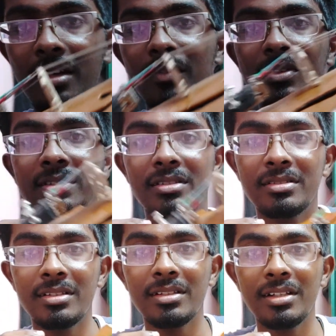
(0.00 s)
which
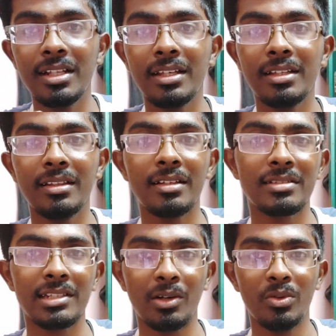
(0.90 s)
resulting in the
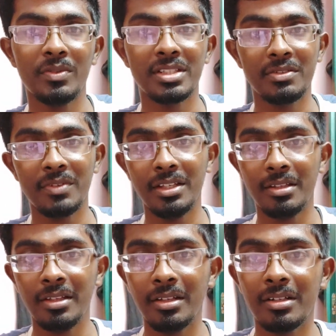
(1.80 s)
sound which we
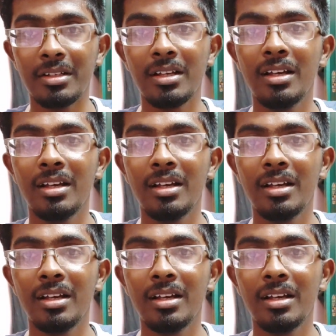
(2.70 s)
hear.